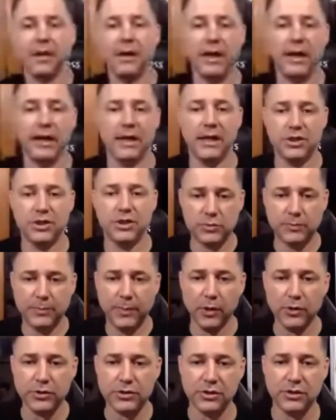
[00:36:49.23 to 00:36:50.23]
I just
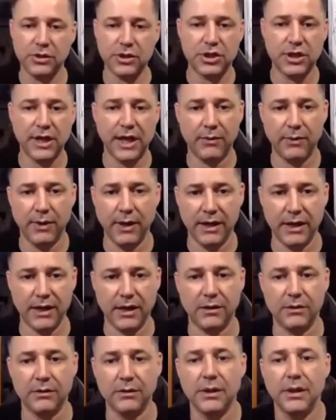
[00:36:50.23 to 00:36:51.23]
posted on the chat right
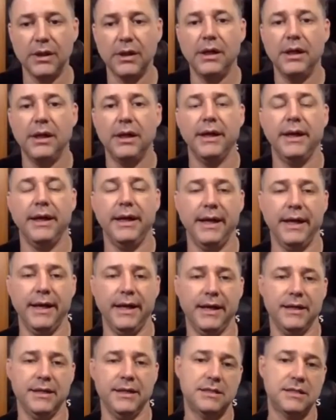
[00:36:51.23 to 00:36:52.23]
now,
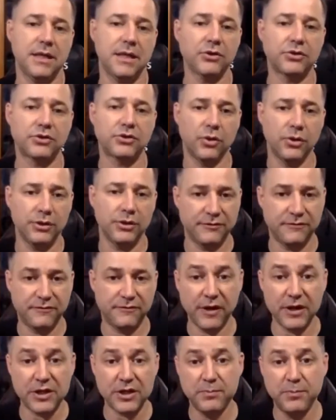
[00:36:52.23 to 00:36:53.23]
and it's also on the
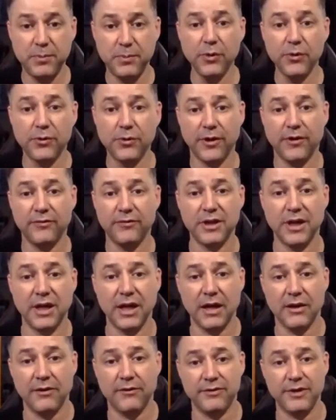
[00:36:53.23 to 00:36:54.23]
first booth of the
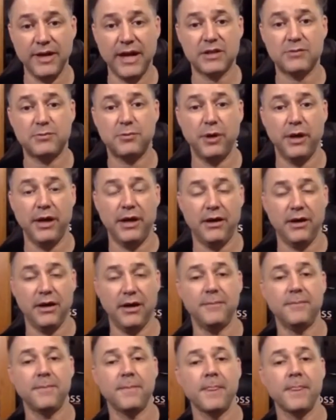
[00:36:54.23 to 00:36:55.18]
expo area.